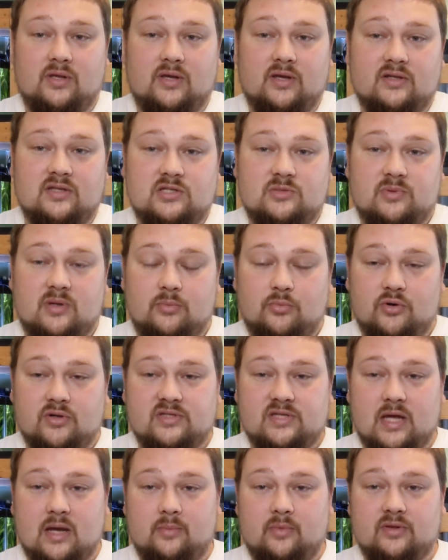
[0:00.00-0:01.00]
You get to spend more
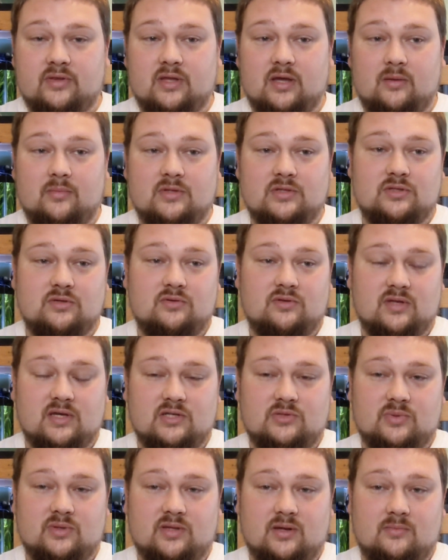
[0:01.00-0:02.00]
time with them and do
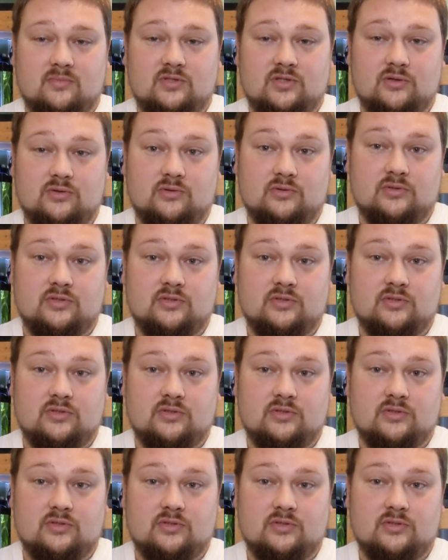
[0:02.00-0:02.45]
things with them too.